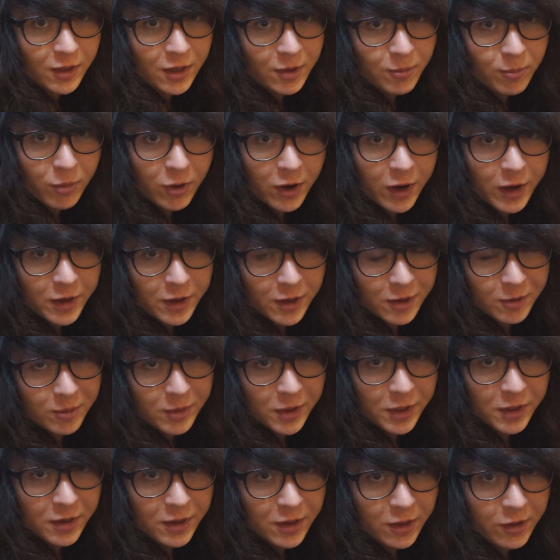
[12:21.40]
stuff is
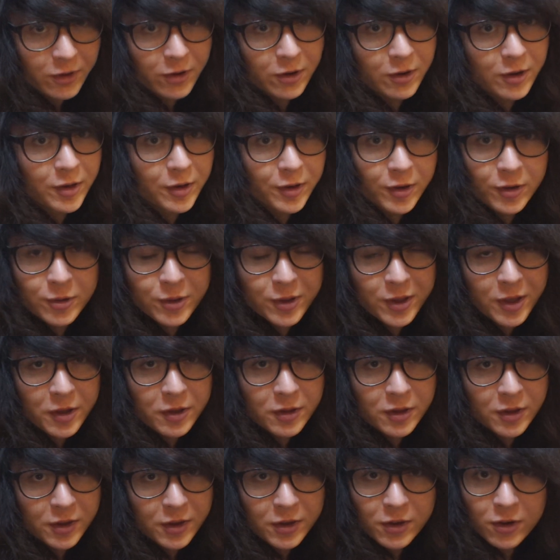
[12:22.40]
probably going to be inserted
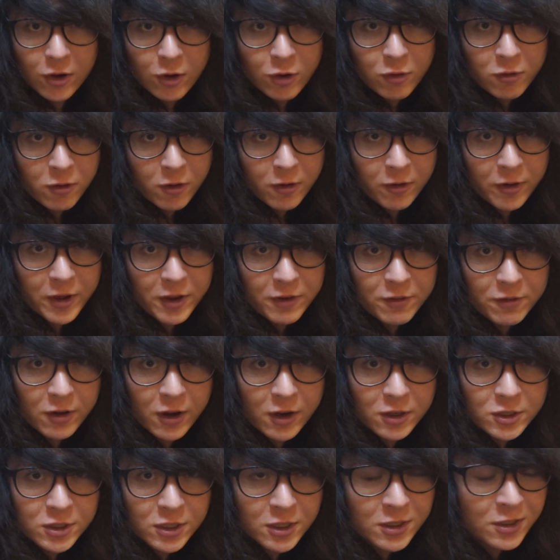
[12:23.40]
using the
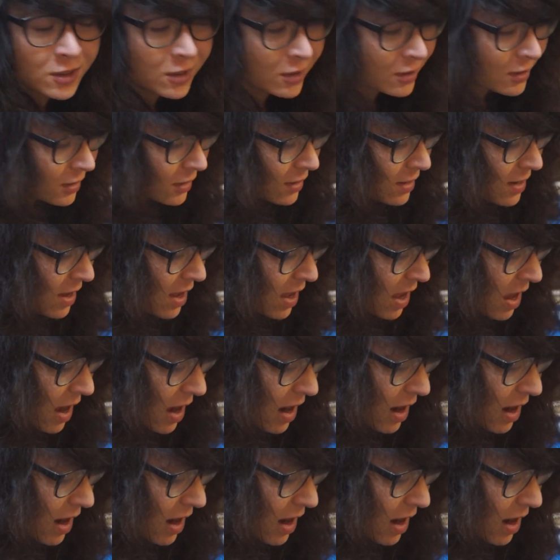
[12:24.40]
overlay function,